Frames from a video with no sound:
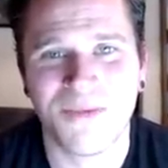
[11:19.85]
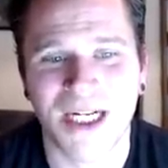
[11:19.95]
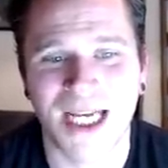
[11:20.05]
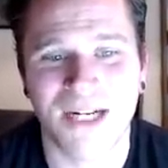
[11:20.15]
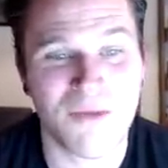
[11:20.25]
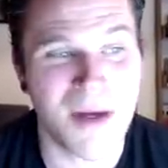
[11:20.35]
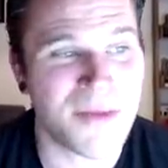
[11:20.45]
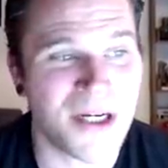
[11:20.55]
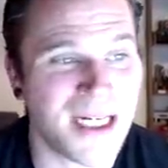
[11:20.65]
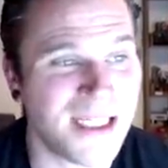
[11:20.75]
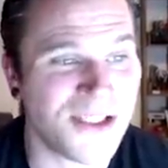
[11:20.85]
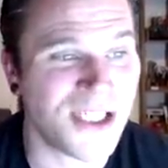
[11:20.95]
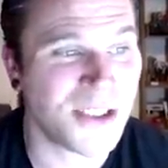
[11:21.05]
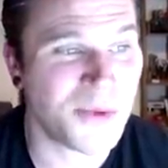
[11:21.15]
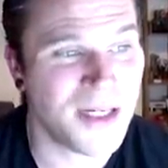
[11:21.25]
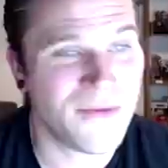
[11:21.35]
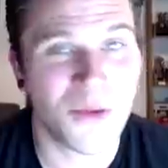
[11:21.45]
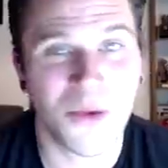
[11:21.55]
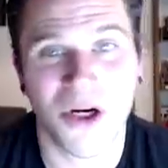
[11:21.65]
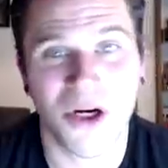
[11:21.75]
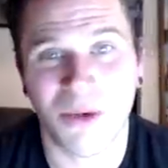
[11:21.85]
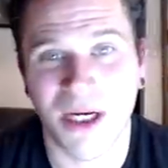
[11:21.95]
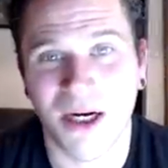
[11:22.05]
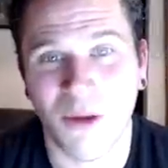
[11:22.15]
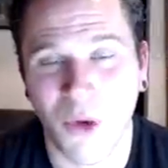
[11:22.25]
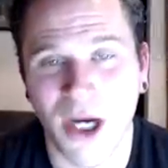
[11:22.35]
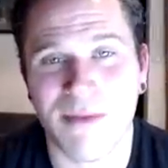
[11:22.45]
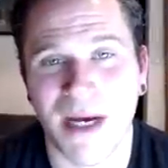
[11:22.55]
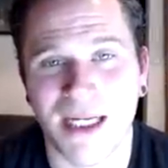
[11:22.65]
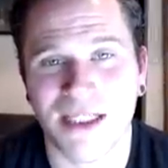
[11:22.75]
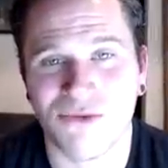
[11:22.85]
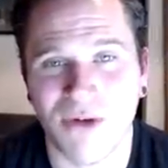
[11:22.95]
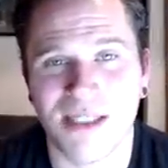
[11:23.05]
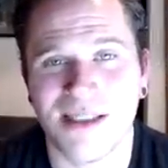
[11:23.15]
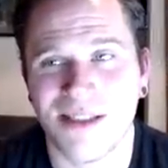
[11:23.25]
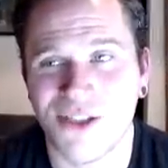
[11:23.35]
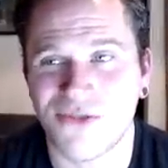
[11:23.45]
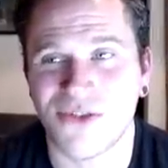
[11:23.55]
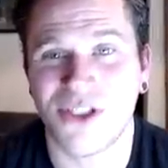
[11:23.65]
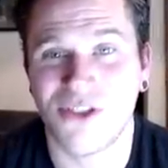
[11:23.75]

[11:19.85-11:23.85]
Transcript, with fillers: And again, remember, ladies and gents, we live in a world where a white man is racist just for